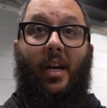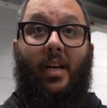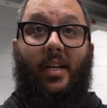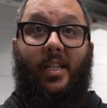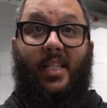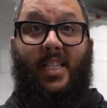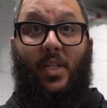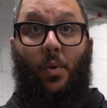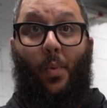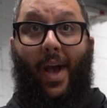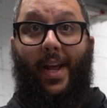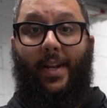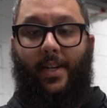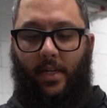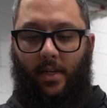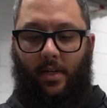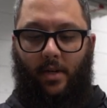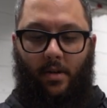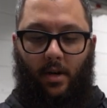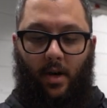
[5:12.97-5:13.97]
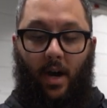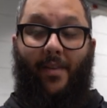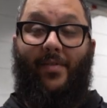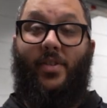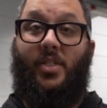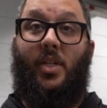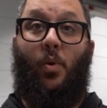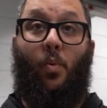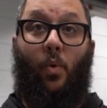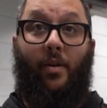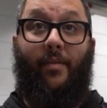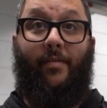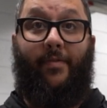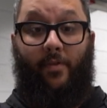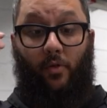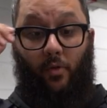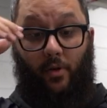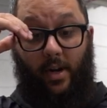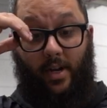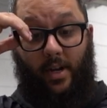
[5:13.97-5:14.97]
sweat. Obviously we're in
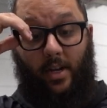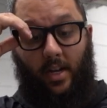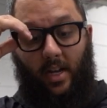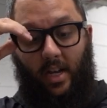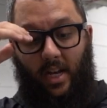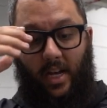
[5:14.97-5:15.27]
Florida.